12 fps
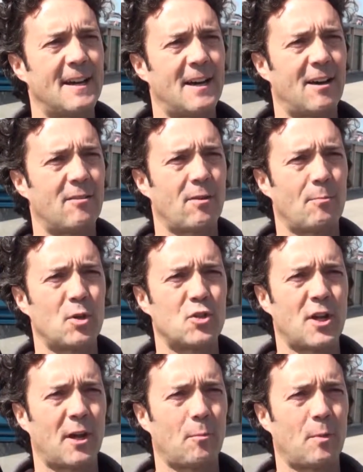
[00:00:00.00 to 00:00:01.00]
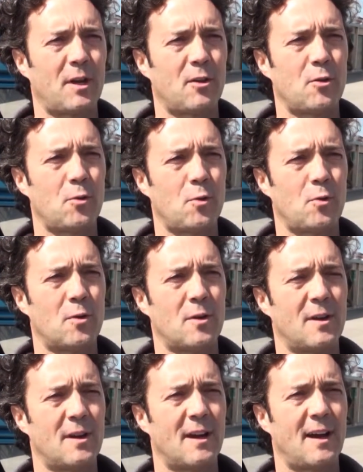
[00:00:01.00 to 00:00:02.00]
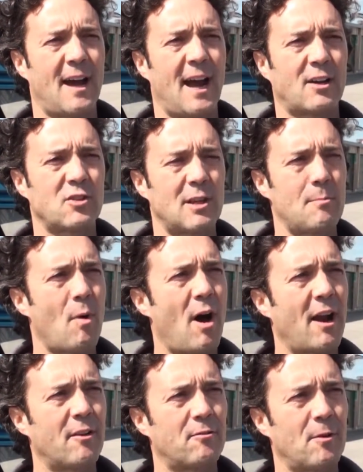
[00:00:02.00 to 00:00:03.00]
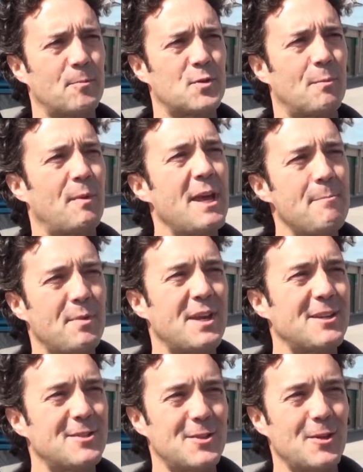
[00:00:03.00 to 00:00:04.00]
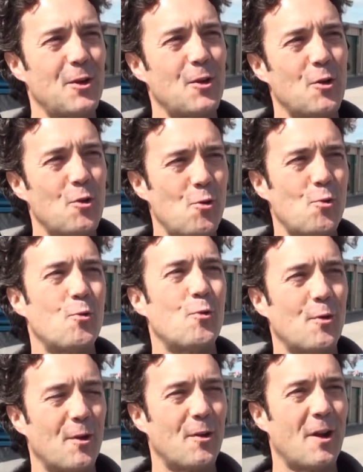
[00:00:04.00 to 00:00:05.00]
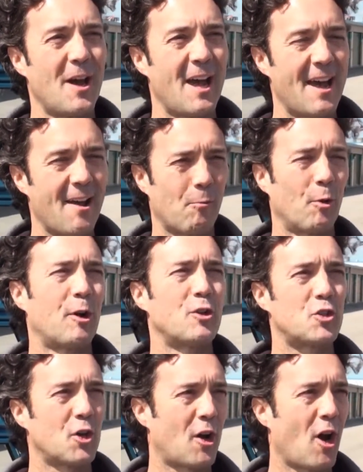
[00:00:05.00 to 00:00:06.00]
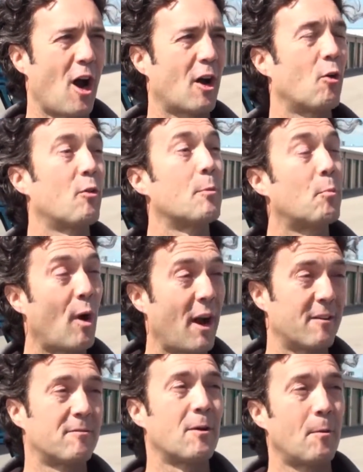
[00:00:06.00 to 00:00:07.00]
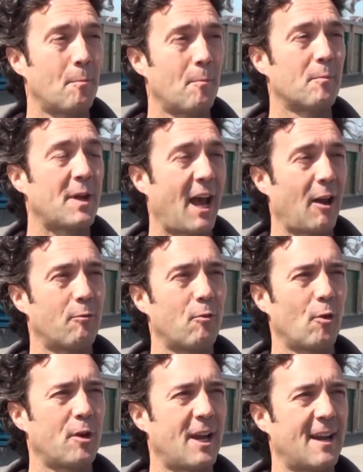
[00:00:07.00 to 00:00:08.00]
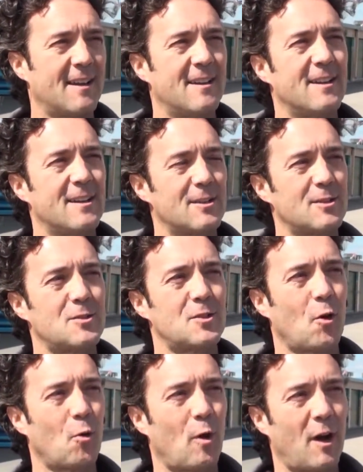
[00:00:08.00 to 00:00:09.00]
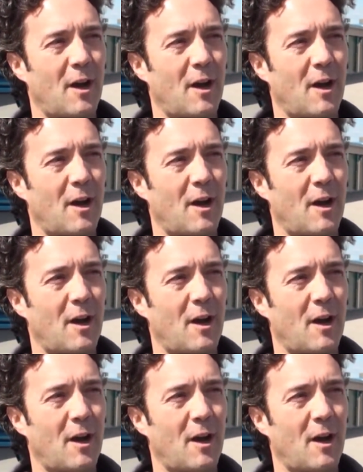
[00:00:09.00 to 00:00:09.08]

uh, from a gentleman who actually bought it from some hippies who were in Chicago that brought it from California. So